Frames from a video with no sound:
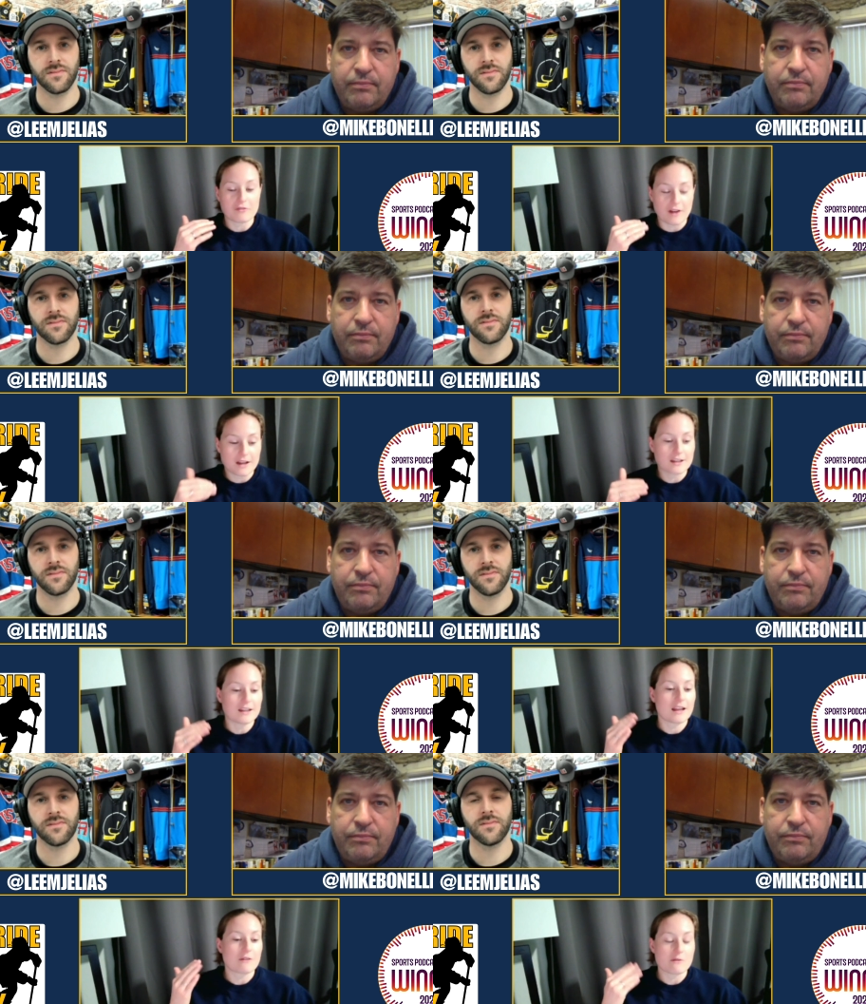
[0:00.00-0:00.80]
Speaker 1: find
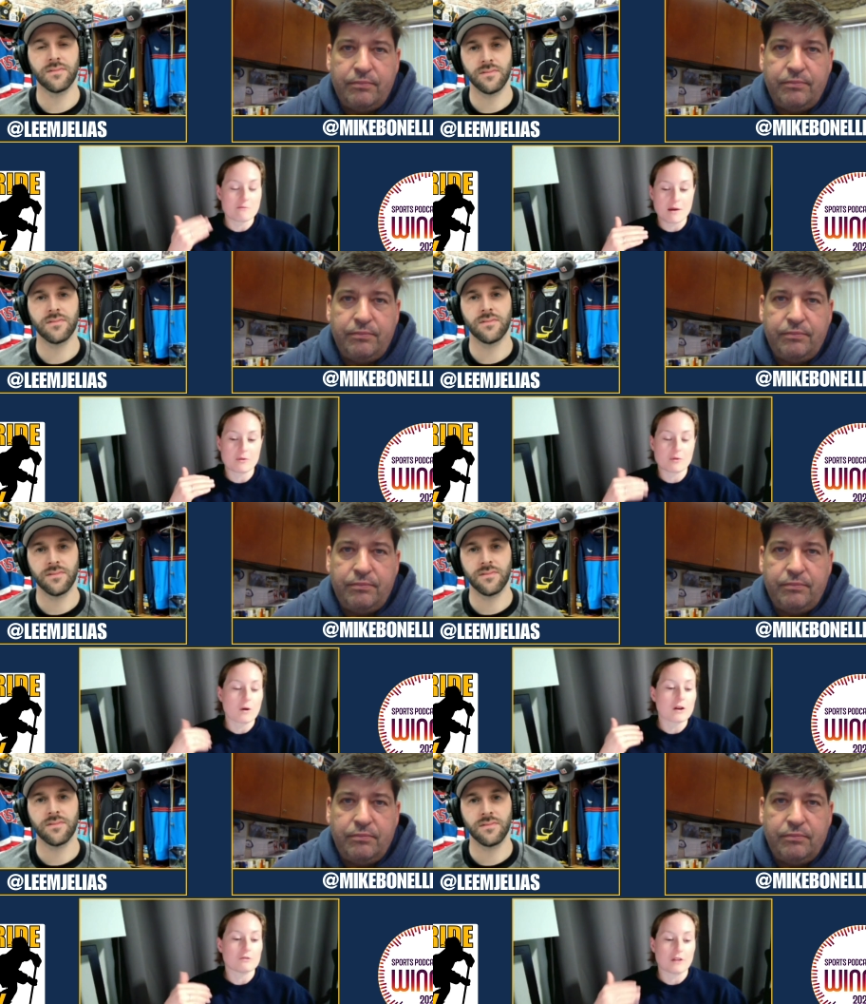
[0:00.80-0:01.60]
it and remember
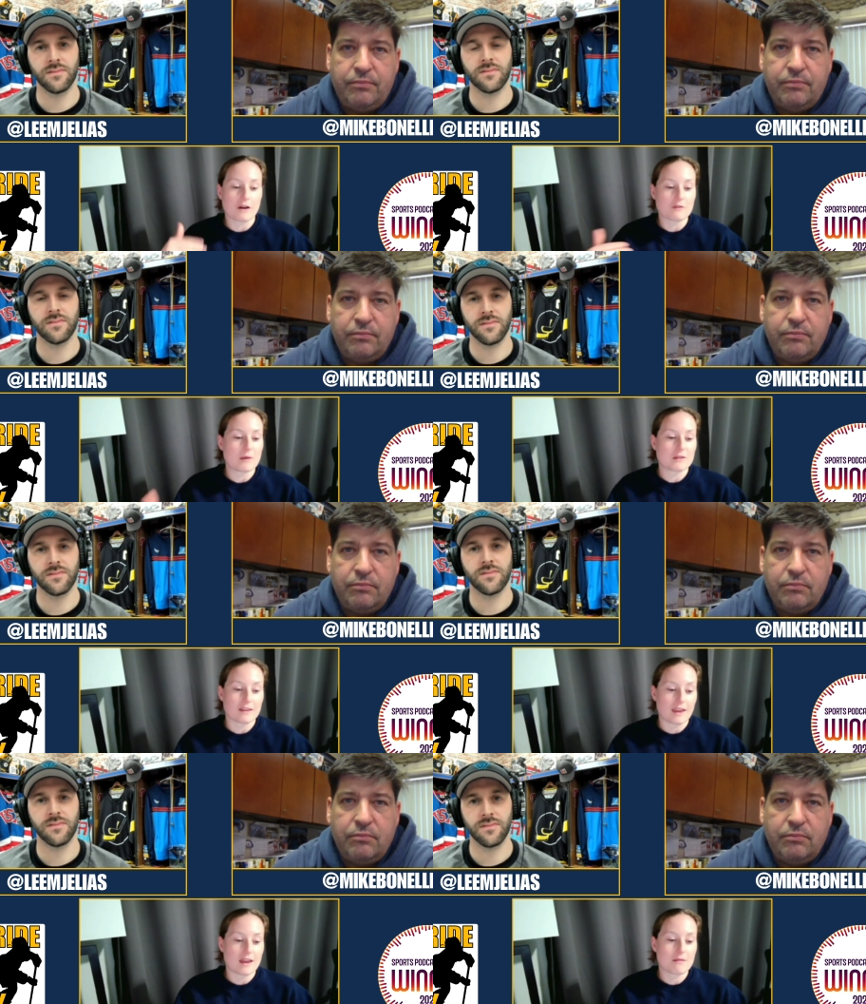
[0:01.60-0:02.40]
what you love about
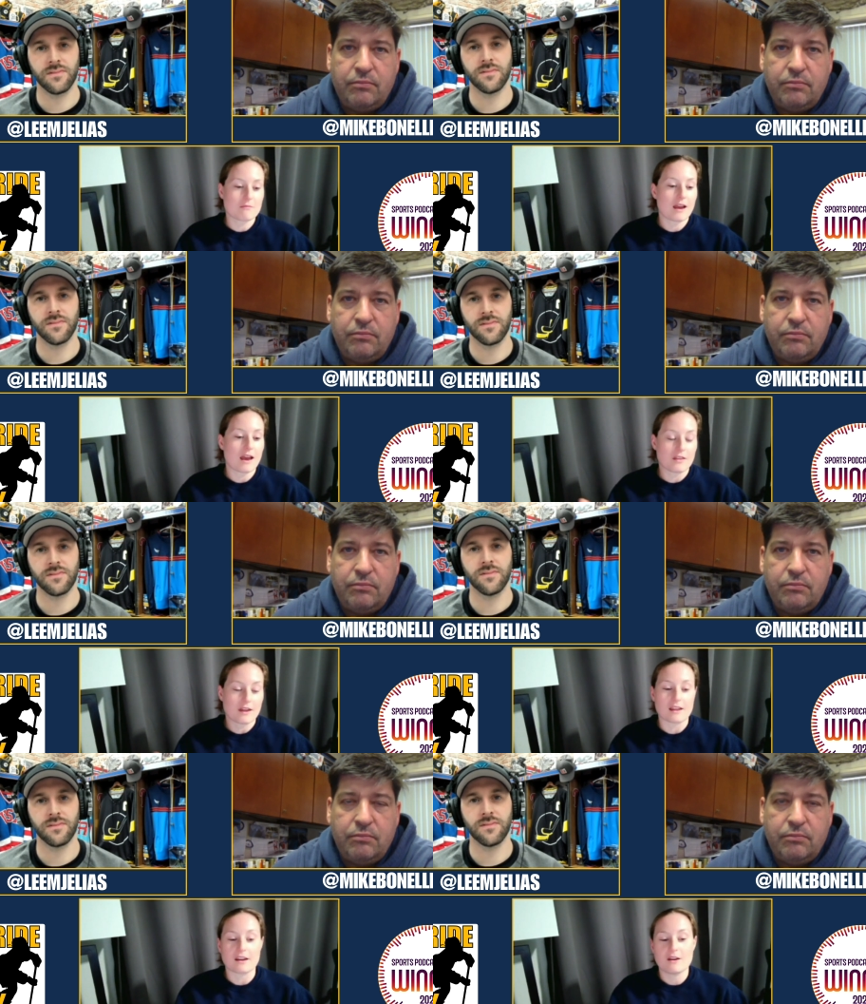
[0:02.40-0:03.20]
the game and
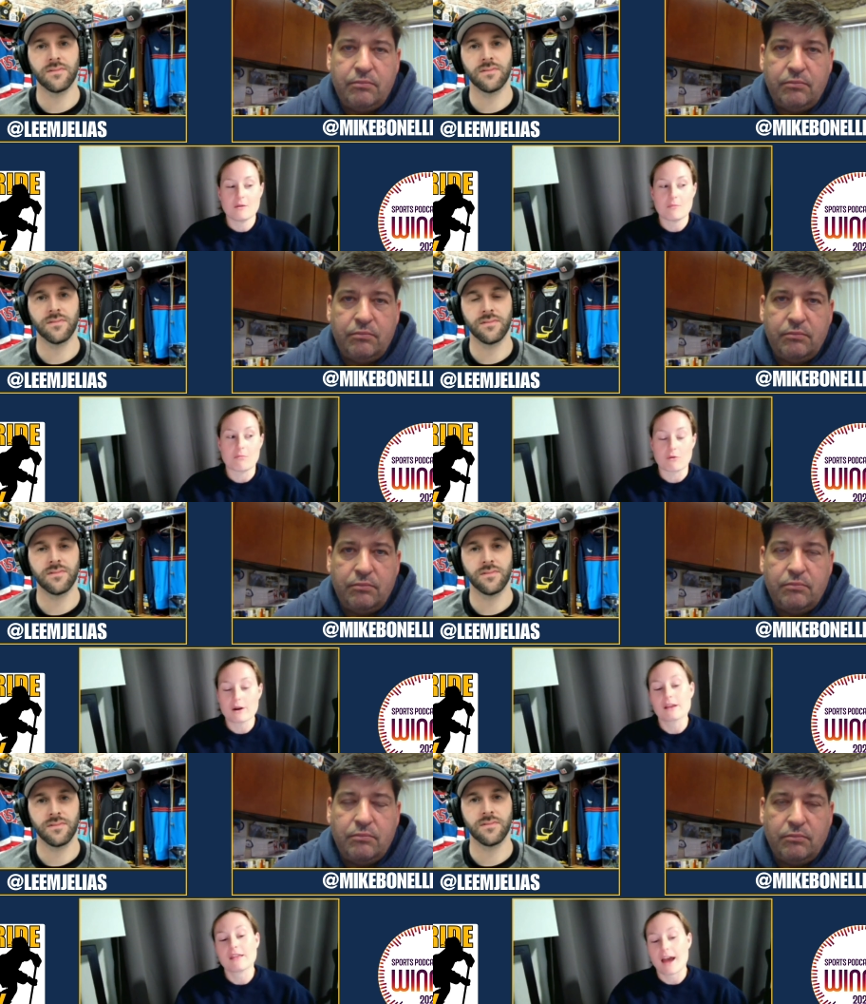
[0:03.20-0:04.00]
then
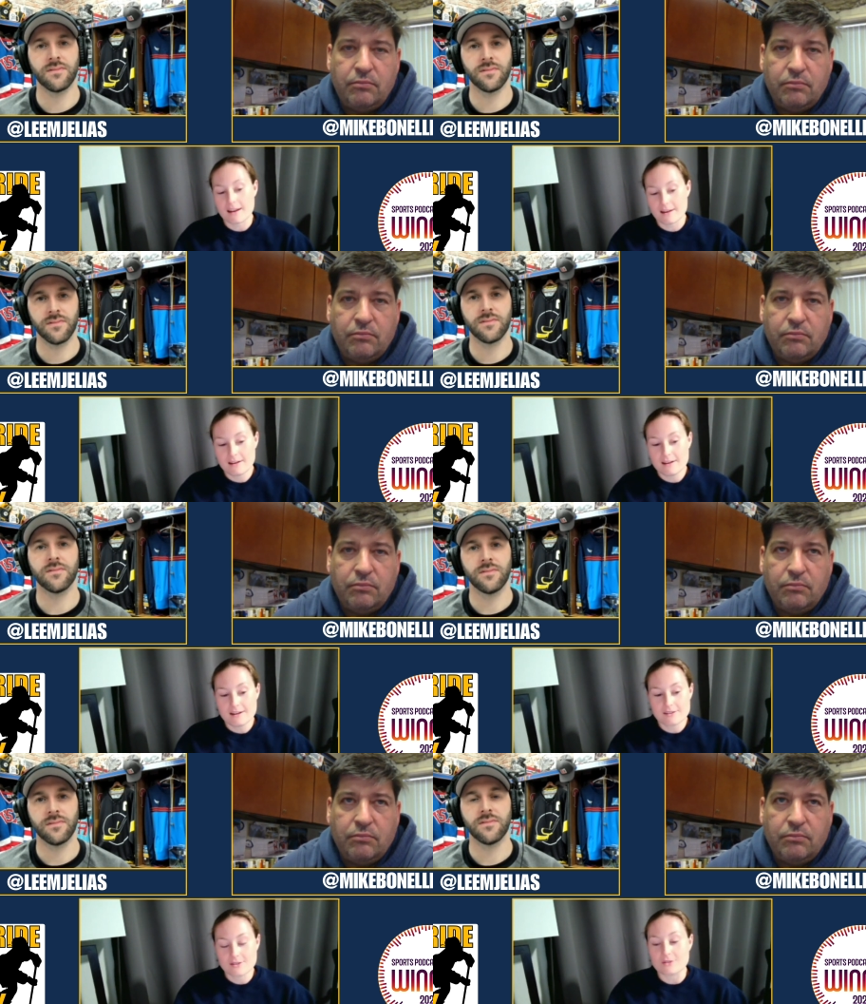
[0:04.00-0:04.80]
bring that
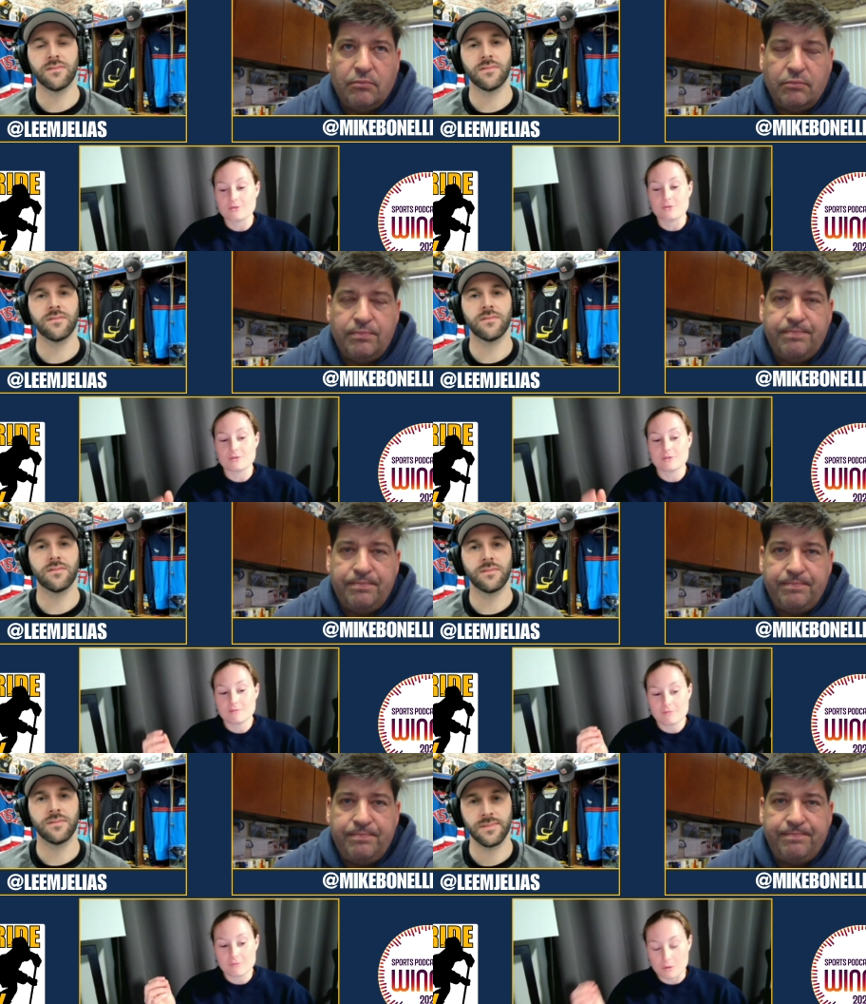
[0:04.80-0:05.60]
to
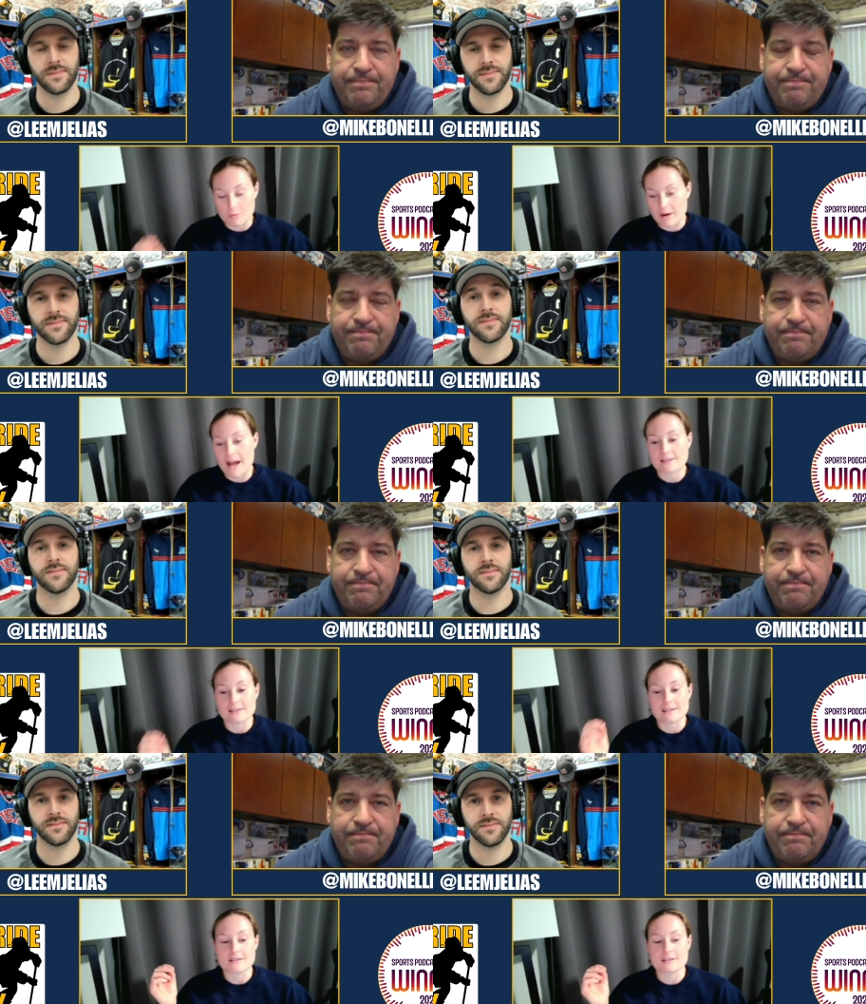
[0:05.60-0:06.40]
your
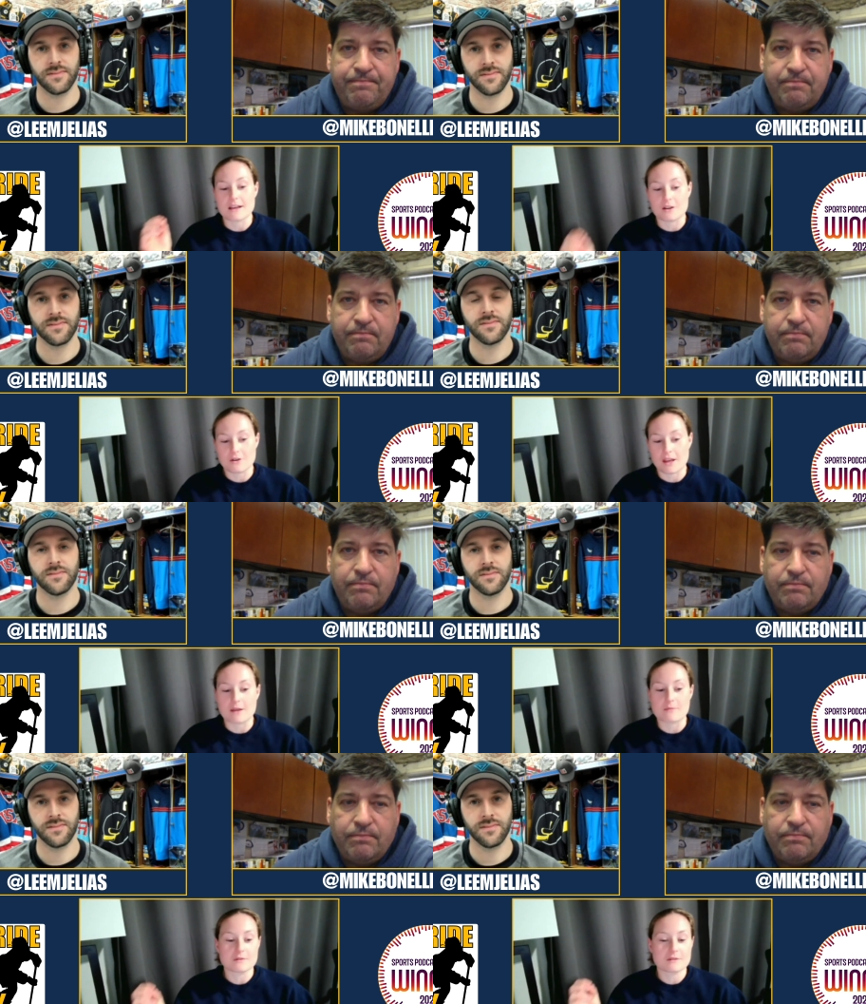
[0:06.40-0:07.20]
practices and your
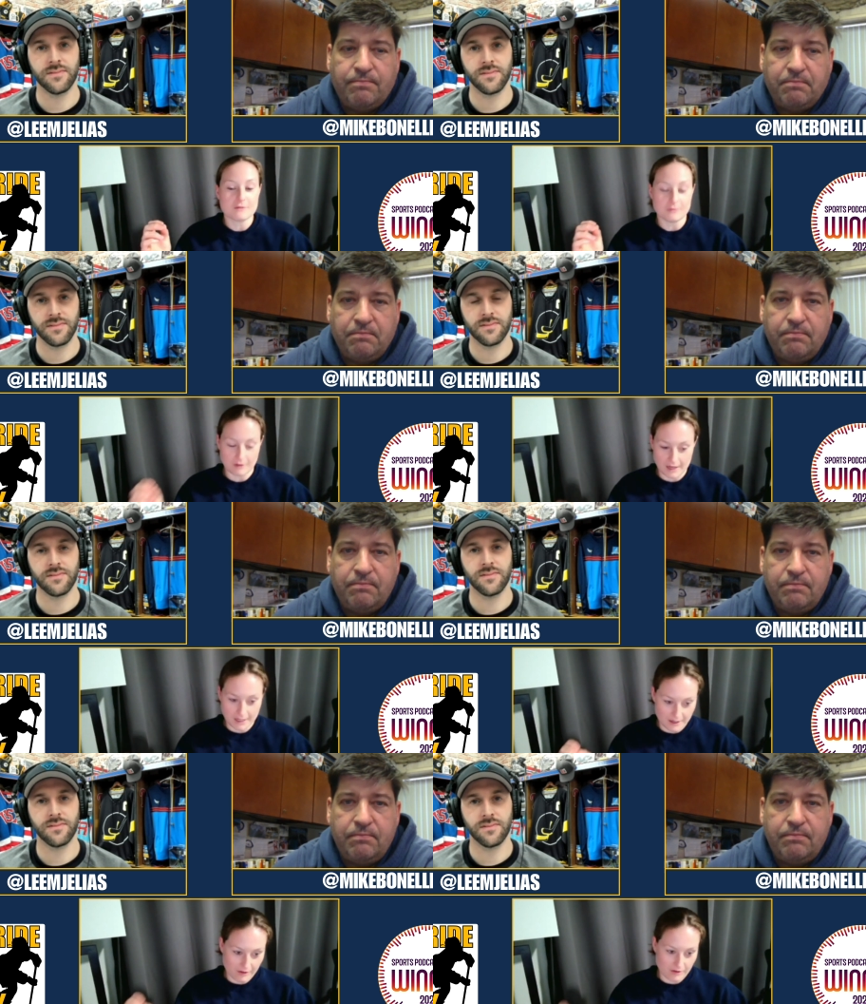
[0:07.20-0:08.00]
games right
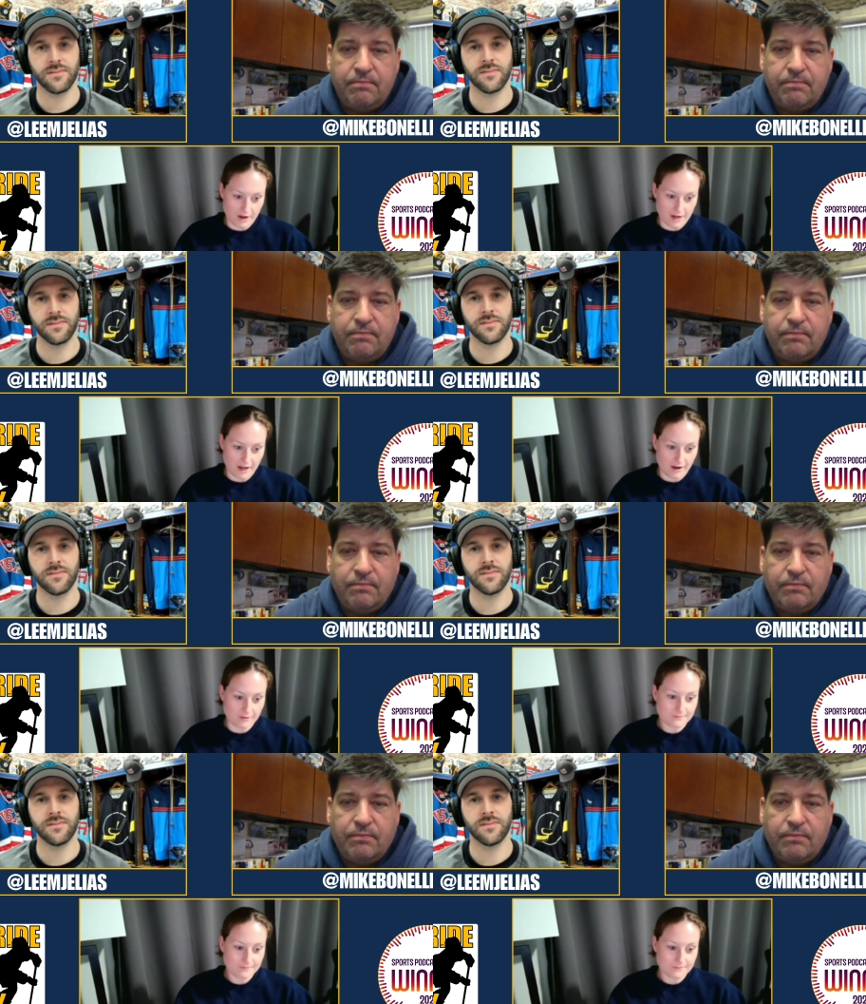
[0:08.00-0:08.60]
here and right now.